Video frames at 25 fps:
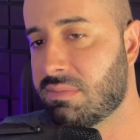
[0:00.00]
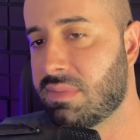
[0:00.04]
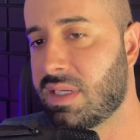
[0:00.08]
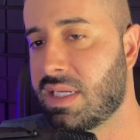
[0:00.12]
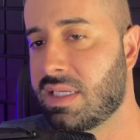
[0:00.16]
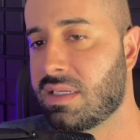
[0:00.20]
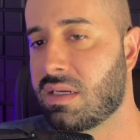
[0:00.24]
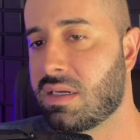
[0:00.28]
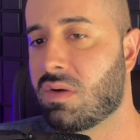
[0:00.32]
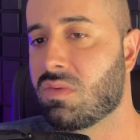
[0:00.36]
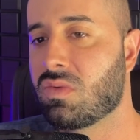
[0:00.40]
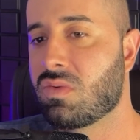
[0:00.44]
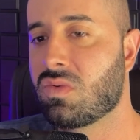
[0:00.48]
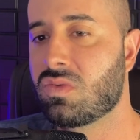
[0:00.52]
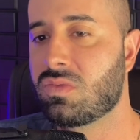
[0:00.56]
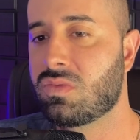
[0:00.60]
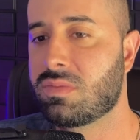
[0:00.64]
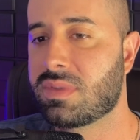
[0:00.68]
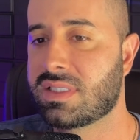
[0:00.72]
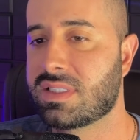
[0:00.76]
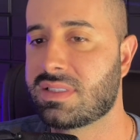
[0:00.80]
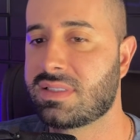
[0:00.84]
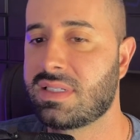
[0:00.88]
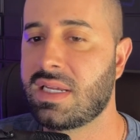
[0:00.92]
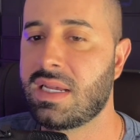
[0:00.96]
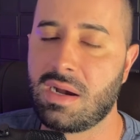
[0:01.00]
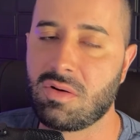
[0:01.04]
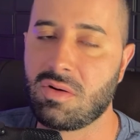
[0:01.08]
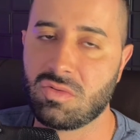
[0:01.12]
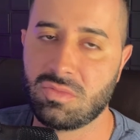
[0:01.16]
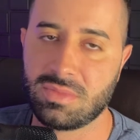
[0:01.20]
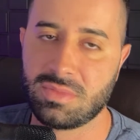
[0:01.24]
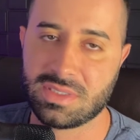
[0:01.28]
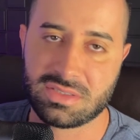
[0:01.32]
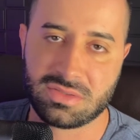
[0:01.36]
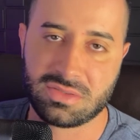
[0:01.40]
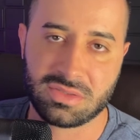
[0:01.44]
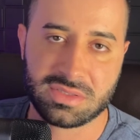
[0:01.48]
Some ad accounts
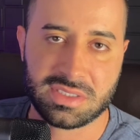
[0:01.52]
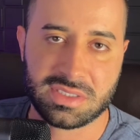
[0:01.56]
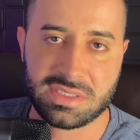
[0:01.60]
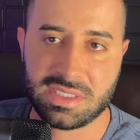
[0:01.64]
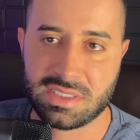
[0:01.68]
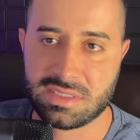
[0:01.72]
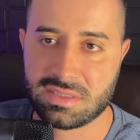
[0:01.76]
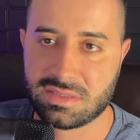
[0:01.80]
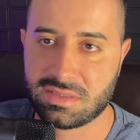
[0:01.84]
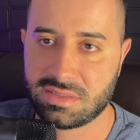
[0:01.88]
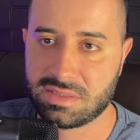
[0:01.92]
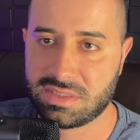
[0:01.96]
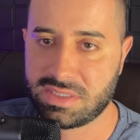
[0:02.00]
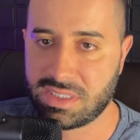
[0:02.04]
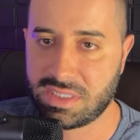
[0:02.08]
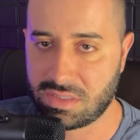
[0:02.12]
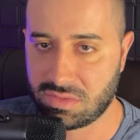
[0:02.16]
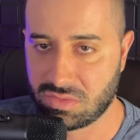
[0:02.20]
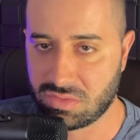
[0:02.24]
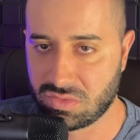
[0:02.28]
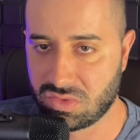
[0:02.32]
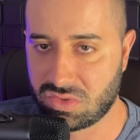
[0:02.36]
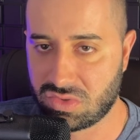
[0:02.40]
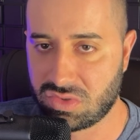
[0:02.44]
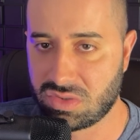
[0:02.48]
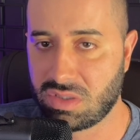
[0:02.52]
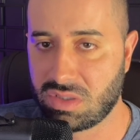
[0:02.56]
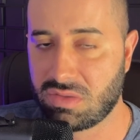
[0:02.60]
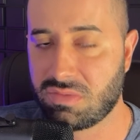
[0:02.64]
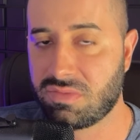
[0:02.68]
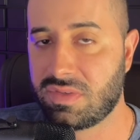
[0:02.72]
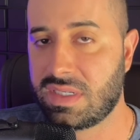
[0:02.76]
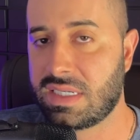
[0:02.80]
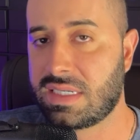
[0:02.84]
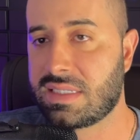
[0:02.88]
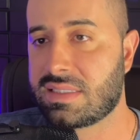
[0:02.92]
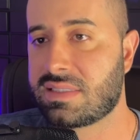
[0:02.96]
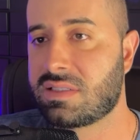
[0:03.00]
don't have this option.
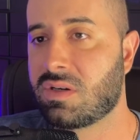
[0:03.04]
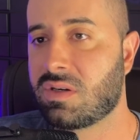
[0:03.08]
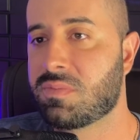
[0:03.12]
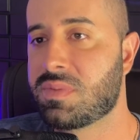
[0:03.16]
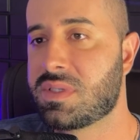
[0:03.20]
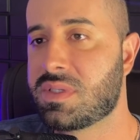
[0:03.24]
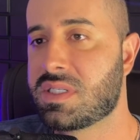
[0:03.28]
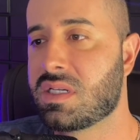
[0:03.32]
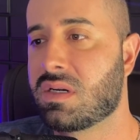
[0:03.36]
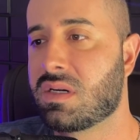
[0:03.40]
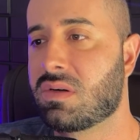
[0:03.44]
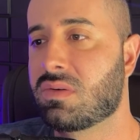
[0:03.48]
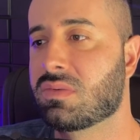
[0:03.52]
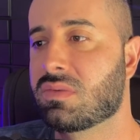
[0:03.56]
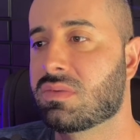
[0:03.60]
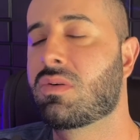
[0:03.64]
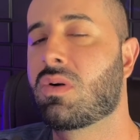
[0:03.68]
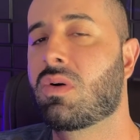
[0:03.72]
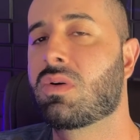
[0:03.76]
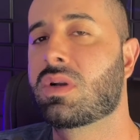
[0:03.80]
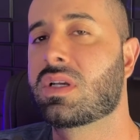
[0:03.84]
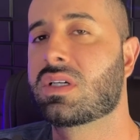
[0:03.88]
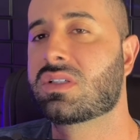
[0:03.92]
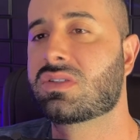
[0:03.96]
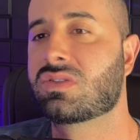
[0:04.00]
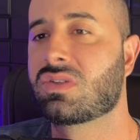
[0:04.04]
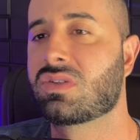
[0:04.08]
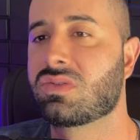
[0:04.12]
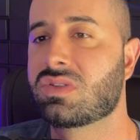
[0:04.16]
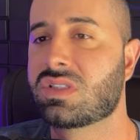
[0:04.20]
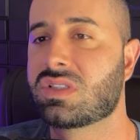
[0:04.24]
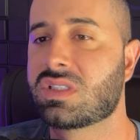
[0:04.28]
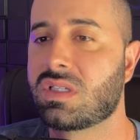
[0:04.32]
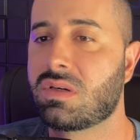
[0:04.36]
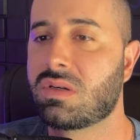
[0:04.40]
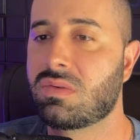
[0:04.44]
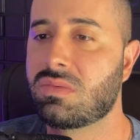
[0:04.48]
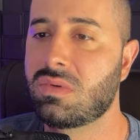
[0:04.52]
What's the solution?
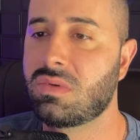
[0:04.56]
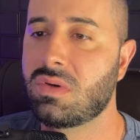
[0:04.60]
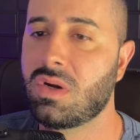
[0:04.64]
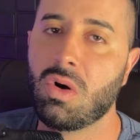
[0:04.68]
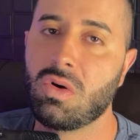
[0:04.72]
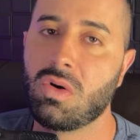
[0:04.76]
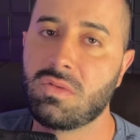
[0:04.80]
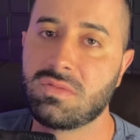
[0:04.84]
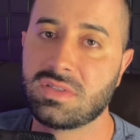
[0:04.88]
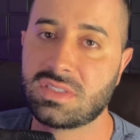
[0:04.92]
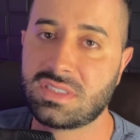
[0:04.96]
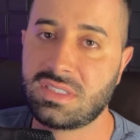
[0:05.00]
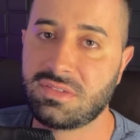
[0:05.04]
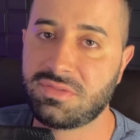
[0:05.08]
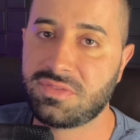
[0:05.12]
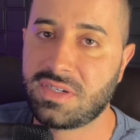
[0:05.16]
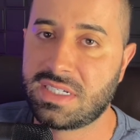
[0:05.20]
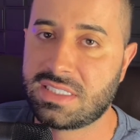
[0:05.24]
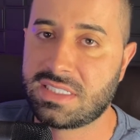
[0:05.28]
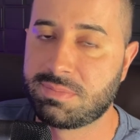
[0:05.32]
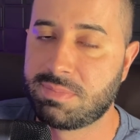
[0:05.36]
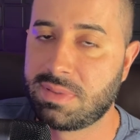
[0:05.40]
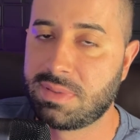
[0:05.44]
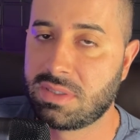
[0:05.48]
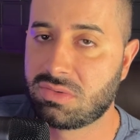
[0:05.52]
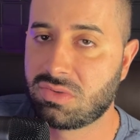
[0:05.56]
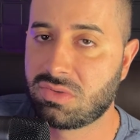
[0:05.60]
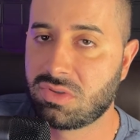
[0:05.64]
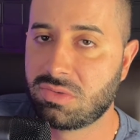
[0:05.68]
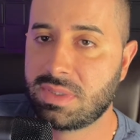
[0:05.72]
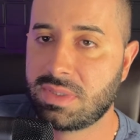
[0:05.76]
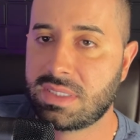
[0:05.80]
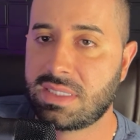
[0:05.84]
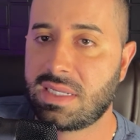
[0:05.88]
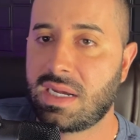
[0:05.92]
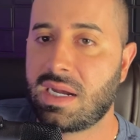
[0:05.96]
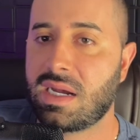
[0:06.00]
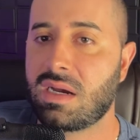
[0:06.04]
Either you do it through
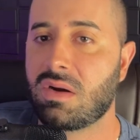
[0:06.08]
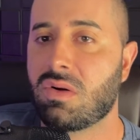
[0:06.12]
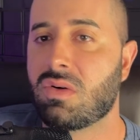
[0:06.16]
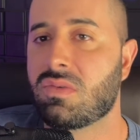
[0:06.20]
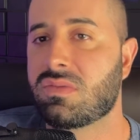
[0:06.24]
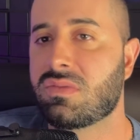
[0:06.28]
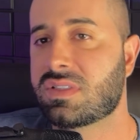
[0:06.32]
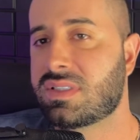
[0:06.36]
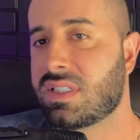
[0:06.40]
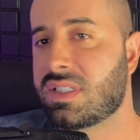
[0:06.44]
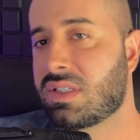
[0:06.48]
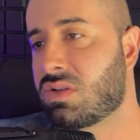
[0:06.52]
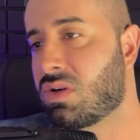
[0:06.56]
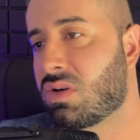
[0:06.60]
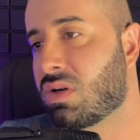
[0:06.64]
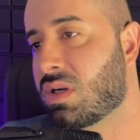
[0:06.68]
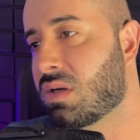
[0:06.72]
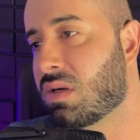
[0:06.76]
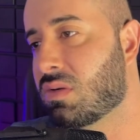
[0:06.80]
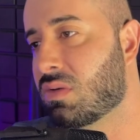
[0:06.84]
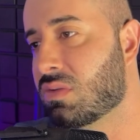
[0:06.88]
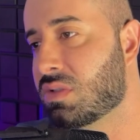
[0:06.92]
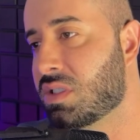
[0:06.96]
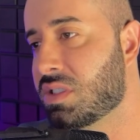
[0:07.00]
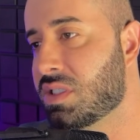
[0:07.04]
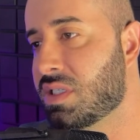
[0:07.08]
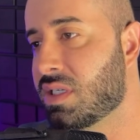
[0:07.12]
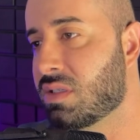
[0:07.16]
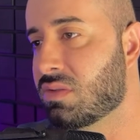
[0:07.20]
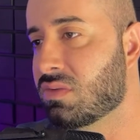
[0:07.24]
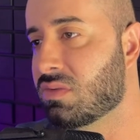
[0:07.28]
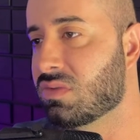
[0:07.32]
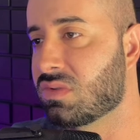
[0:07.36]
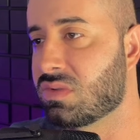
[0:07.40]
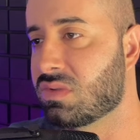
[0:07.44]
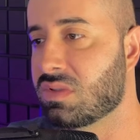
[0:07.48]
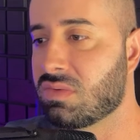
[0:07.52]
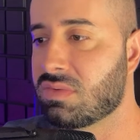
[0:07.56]
Turbinar or you change the ad account.
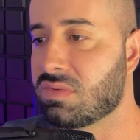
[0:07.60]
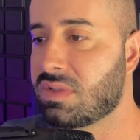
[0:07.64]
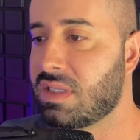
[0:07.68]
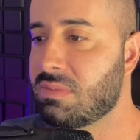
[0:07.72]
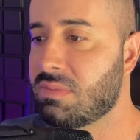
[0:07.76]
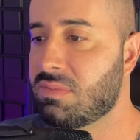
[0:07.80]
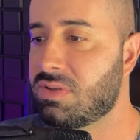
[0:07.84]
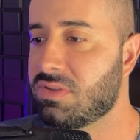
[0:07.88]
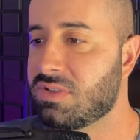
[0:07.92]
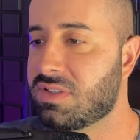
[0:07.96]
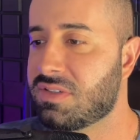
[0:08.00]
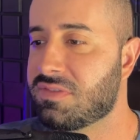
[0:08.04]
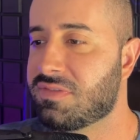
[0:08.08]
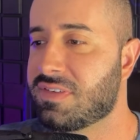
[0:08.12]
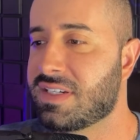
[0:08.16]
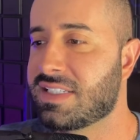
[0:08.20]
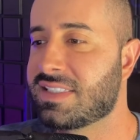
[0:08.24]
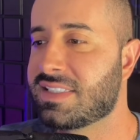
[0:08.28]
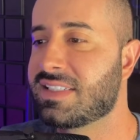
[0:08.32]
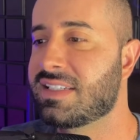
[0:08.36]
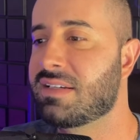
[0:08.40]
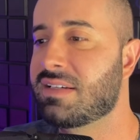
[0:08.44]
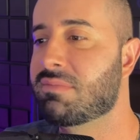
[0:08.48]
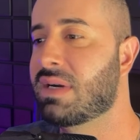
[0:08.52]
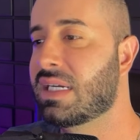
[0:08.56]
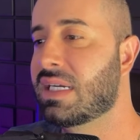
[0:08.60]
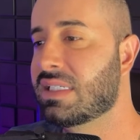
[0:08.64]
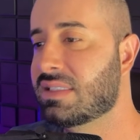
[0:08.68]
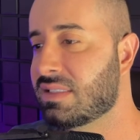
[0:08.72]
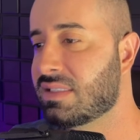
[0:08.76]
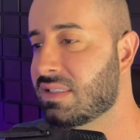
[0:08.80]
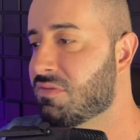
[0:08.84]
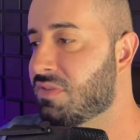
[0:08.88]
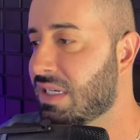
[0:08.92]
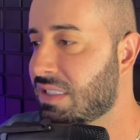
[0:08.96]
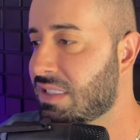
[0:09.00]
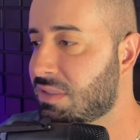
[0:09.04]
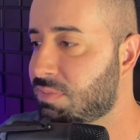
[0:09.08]
There's not much you can do, but do it through
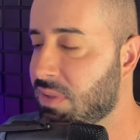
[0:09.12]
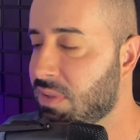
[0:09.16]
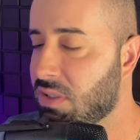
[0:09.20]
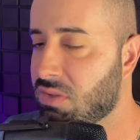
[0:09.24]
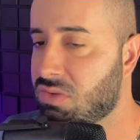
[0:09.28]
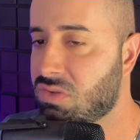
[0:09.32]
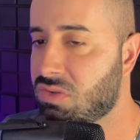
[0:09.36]
Turbinar.